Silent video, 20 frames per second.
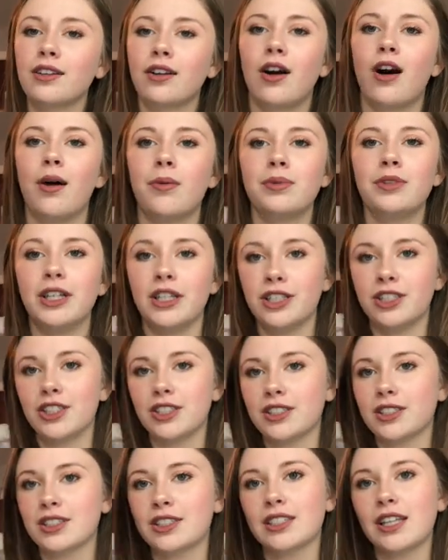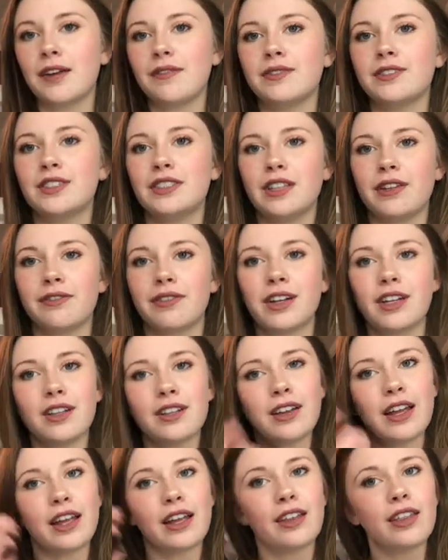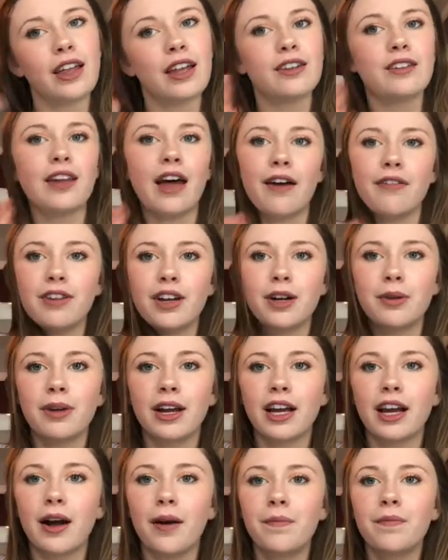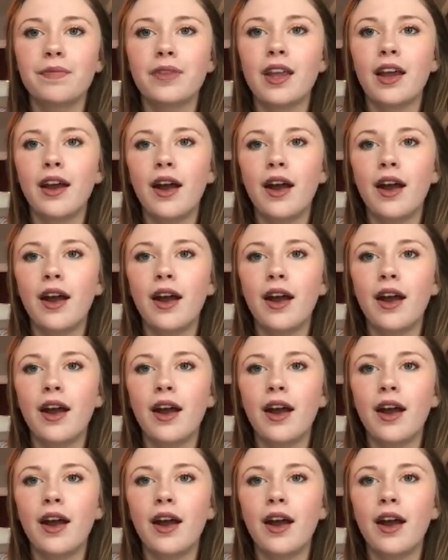Competitions and stuff is different, like that's heavier makeup,